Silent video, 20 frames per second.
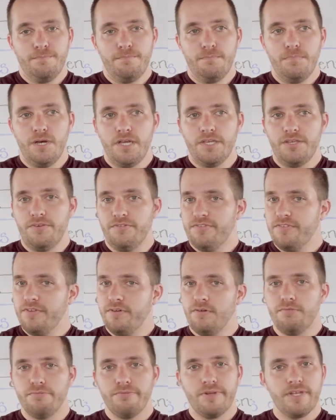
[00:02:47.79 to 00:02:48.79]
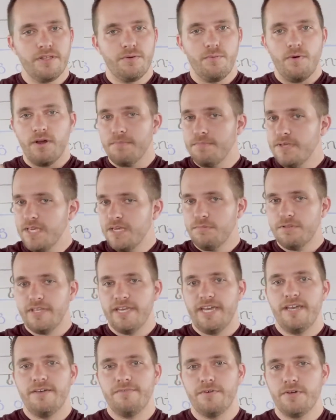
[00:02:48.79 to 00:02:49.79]
but you still really want to be able
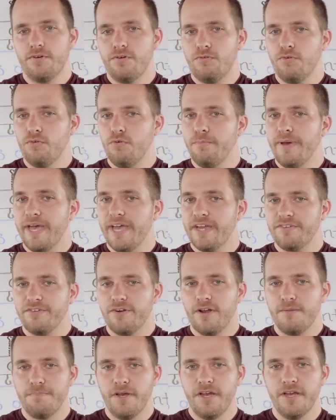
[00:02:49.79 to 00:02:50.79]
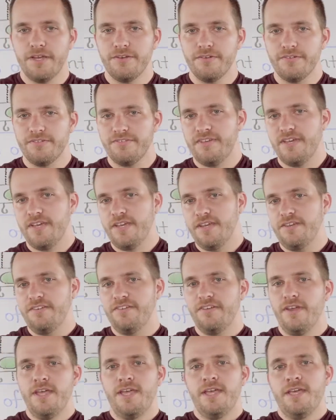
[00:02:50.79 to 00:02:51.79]
to have a cool backdrop behind your
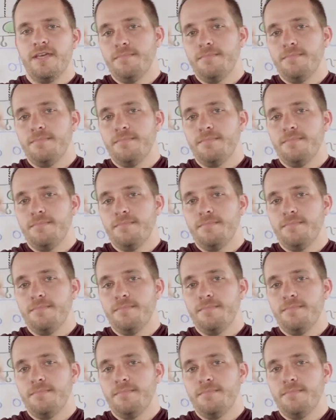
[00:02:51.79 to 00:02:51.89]
stage.